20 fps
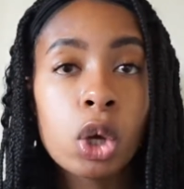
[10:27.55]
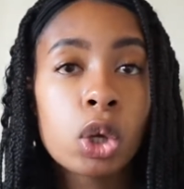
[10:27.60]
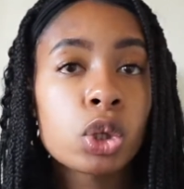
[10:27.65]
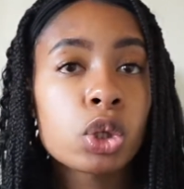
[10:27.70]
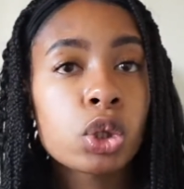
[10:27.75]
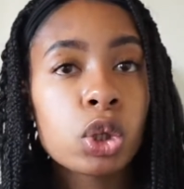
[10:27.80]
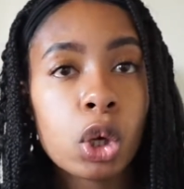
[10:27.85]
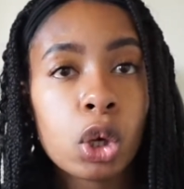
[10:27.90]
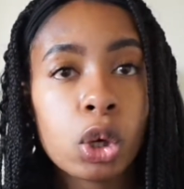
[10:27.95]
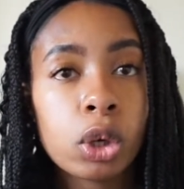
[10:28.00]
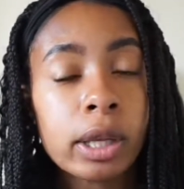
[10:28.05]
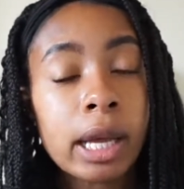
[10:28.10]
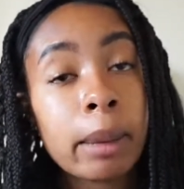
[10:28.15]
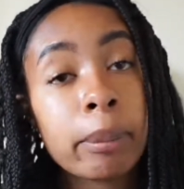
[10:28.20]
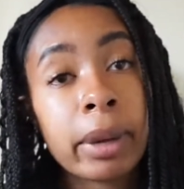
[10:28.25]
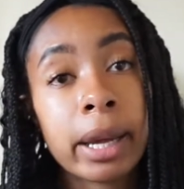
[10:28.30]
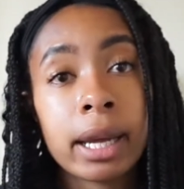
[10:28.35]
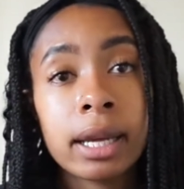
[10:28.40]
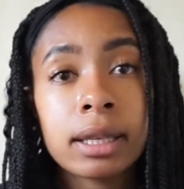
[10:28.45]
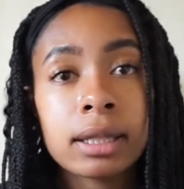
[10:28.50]
So
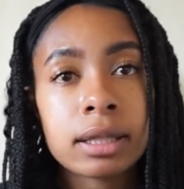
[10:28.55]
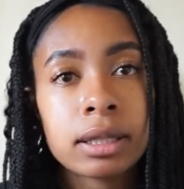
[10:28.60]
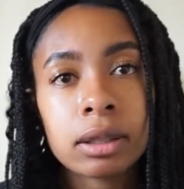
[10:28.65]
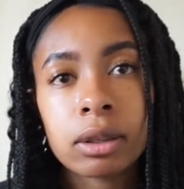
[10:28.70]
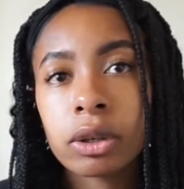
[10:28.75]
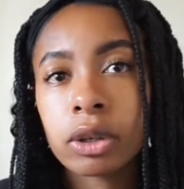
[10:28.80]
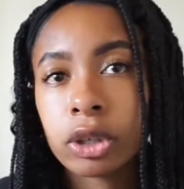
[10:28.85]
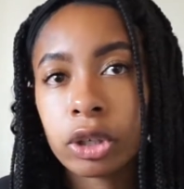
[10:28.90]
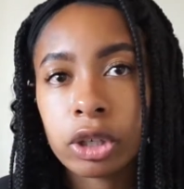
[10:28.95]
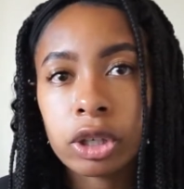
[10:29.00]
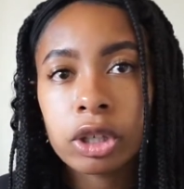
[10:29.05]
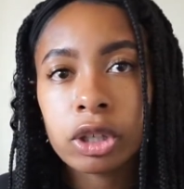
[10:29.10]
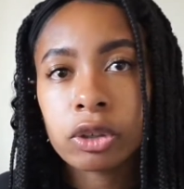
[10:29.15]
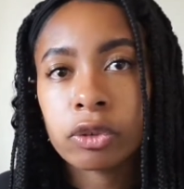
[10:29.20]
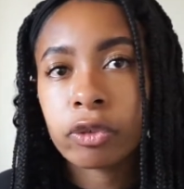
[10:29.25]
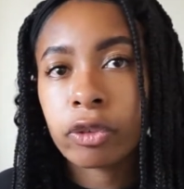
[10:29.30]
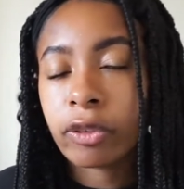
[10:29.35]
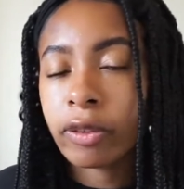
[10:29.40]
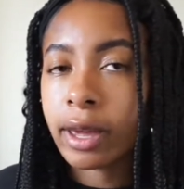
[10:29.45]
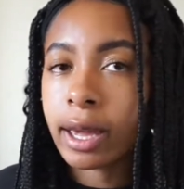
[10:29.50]
that pay is still good
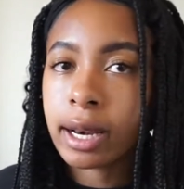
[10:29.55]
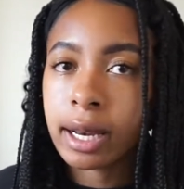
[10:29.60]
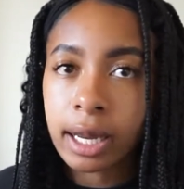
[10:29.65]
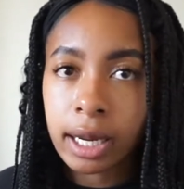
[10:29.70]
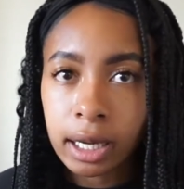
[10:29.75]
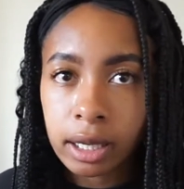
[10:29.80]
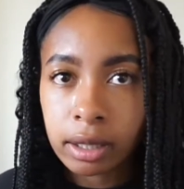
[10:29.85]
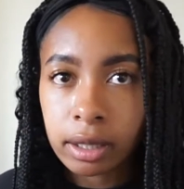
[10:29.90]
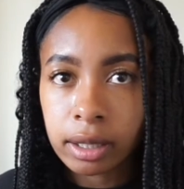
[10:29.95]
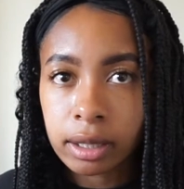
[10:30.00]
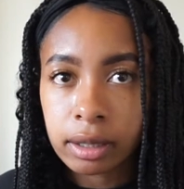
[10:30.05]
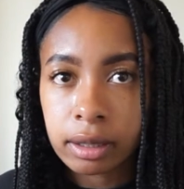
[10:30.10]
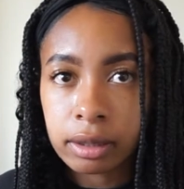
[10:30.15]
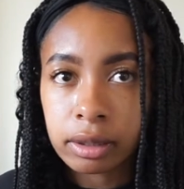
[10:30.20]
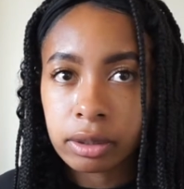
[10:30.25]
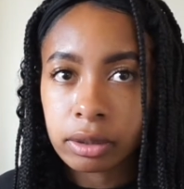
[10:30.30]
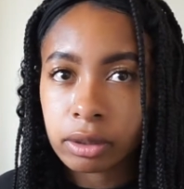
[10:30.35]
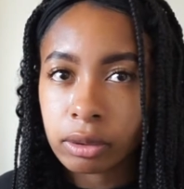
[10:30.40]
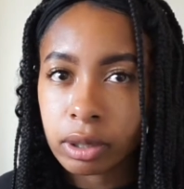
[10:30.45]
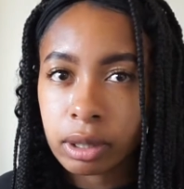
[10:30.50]
for that area,
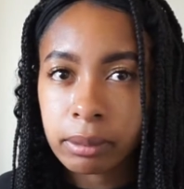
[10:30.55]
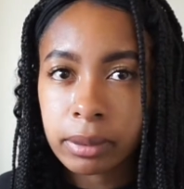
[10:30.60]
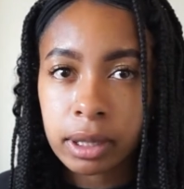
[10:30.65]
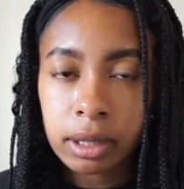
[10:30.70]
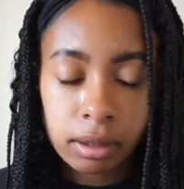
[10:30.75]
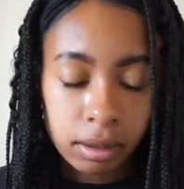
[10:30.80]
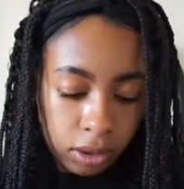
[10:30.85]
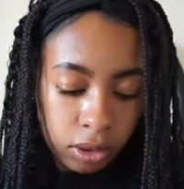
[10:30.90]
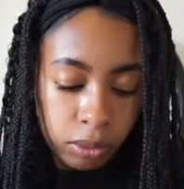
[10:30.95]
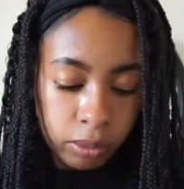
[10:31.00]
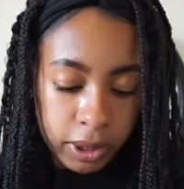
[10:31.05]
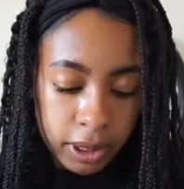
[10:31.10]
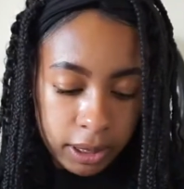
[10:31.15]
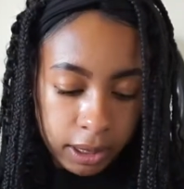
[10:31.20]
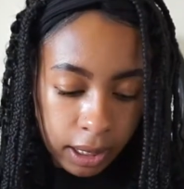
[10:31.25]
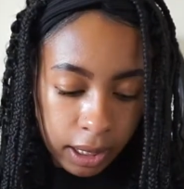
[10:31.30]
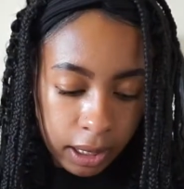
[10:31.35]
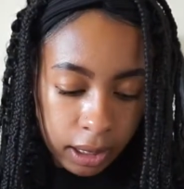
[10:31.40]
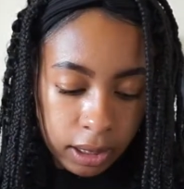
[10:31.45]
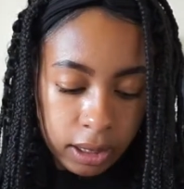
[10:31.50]
you know what I mean?
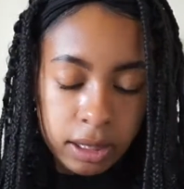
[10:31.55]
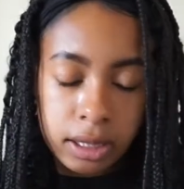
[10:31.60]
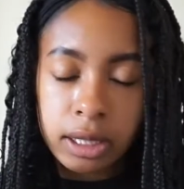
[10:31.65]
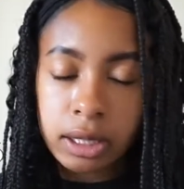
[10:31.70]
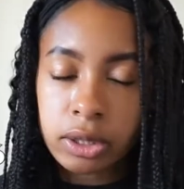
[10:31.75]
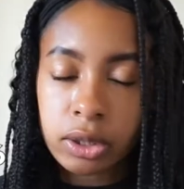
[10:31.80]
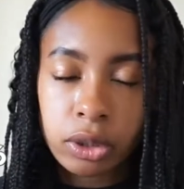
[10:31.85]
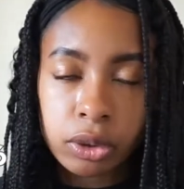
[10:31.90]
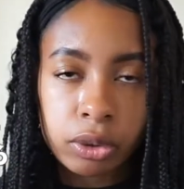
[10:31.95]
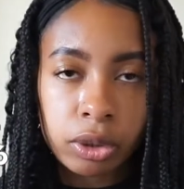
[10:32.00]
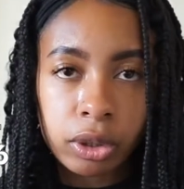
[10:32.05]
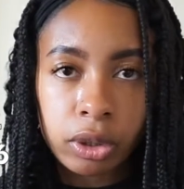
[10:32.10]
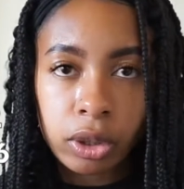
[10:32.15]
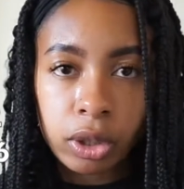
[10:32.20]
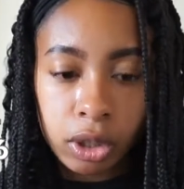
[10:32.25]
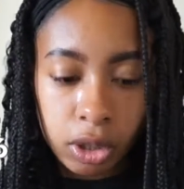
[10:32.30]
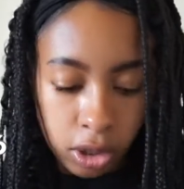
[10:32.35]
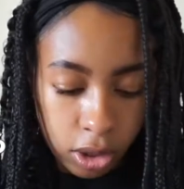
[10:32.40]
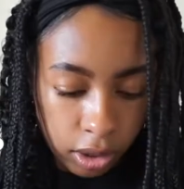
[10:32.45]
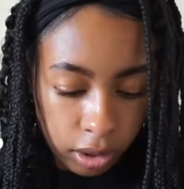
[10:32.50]
Louisiana is 63 on
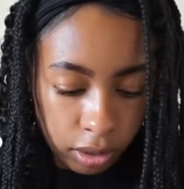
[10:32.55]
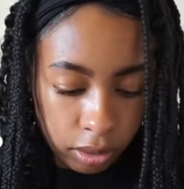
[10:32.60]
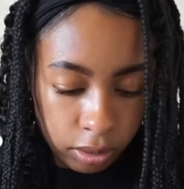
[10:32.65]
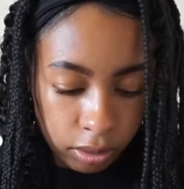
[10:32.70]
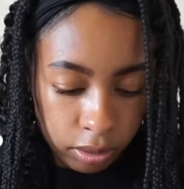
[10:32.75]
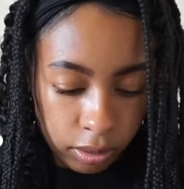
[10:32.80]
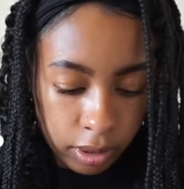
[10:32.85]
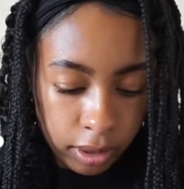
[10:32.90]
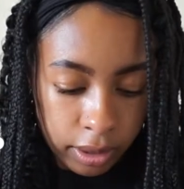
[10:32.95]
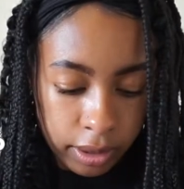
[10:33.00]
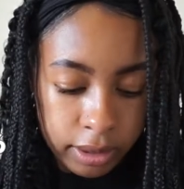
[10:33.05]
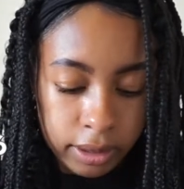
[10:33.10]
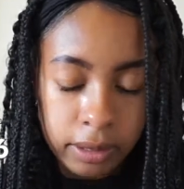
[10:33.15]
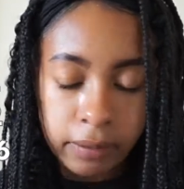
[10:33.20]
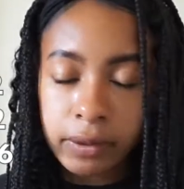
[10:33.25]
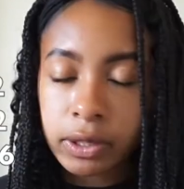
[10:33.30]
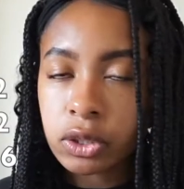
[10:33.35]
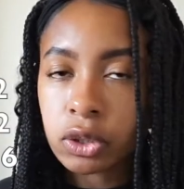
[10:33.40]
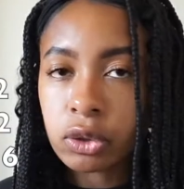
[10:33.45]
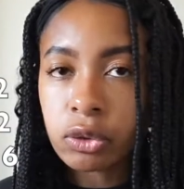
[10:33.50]
a low,
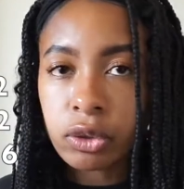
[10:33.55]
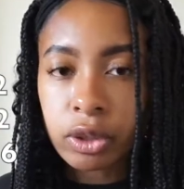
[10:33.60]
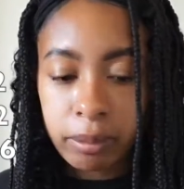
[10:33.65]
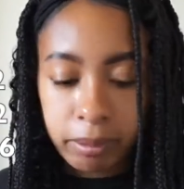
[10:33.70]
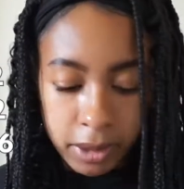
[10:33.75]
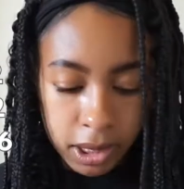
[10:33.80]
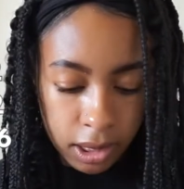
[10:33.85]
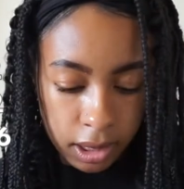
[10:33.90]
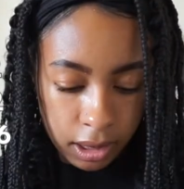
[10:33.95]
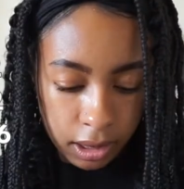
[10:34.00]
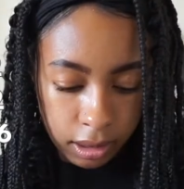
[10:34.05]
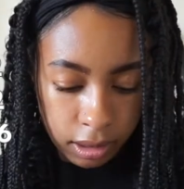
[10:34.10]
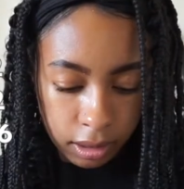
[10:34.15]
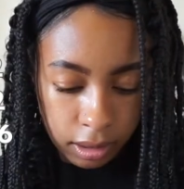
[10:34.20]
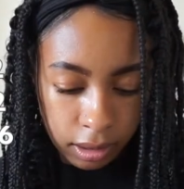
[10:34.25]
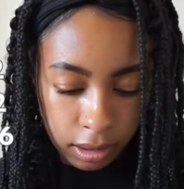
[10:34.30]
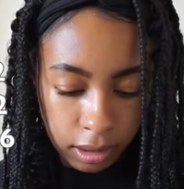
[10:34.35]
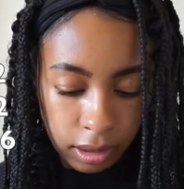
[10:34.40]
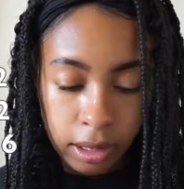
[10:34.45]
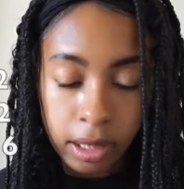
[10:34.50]
72 for median,
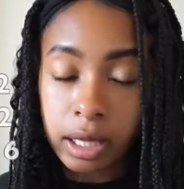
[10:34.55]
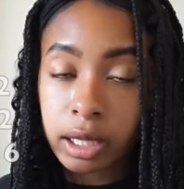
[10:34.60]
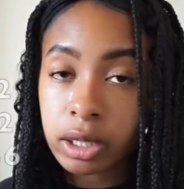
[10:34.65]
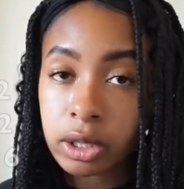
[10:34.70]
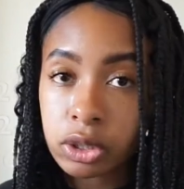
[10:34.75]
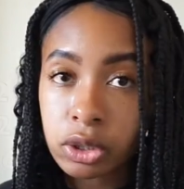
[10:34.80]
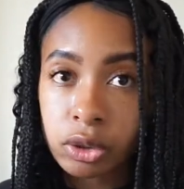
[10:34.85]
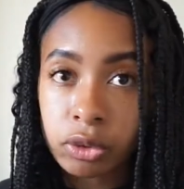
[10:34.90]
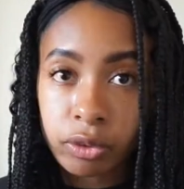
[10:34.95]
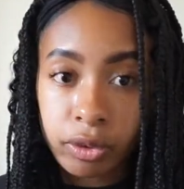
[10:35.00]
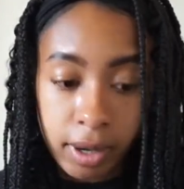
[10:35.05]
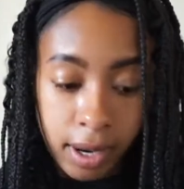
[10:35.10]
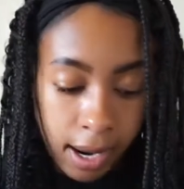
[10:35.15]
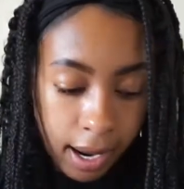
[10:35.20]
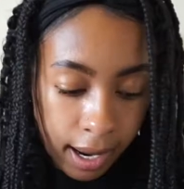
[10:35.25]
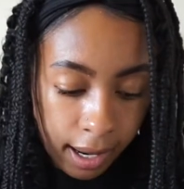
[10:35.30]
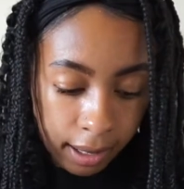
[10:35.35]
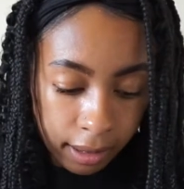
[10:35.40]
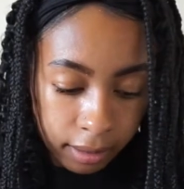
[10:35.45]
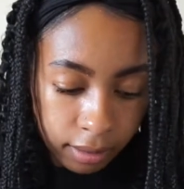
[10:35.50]
and 82 for
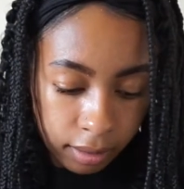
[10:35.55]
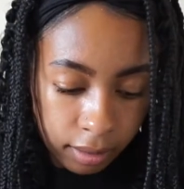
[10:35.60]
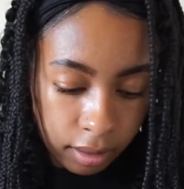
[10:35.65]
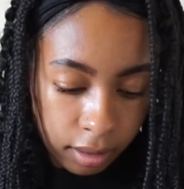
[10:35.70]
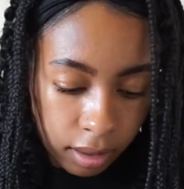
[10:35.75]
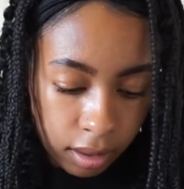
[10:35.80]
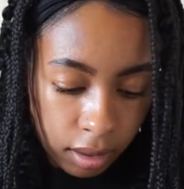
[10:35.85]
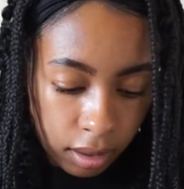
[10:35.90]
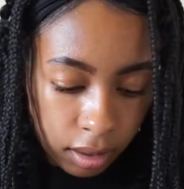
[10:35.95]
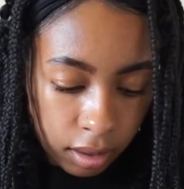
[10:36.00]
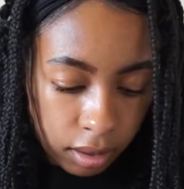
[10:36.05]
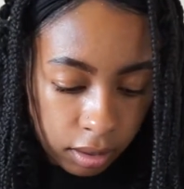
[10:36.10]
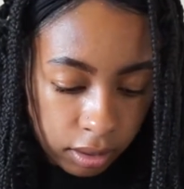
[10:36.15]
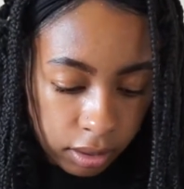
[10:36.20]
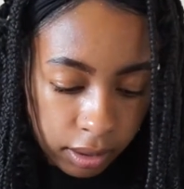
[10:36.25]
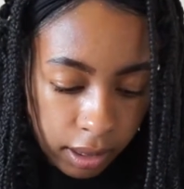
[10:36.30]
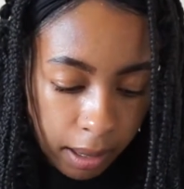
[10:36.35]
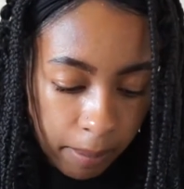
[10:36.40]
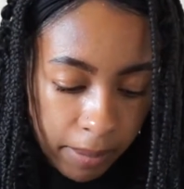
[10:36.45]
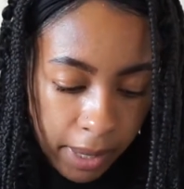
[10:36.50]
high.
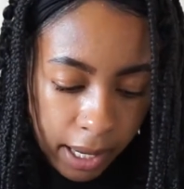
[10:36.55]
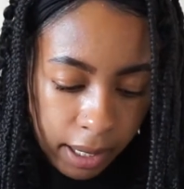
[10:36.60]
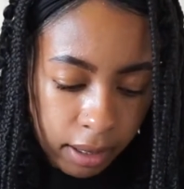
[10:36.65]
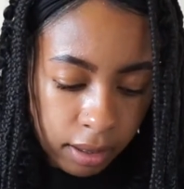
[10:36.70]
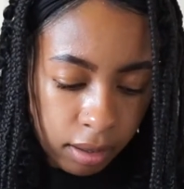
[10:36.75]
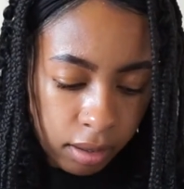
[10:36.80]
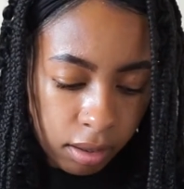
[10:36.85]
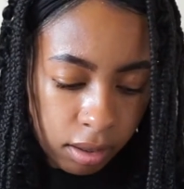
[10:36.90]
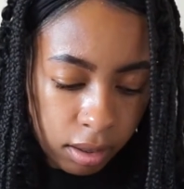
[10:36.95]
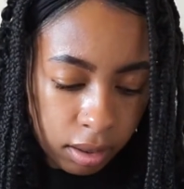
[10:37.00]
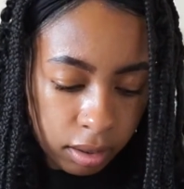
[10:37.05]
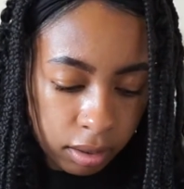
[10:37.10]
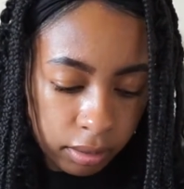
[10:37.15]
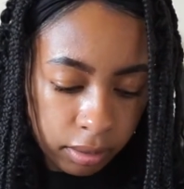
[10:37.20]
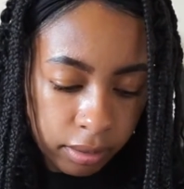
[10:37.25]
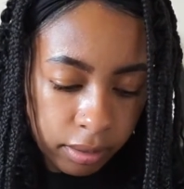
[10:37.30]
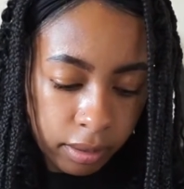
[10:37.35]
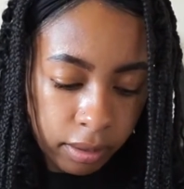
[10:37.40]
So not bad at all.